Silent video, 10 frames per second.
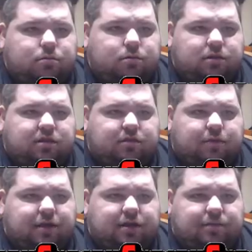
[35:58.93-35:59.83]
This is
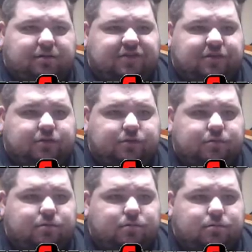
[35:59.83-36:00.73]
why you need my shield.
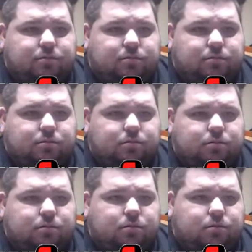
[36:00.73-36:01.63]

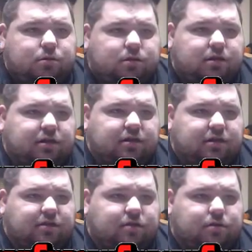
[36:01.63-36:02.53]
Because
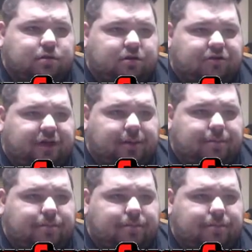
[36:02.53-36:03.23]
he's gonna... Oh, crap.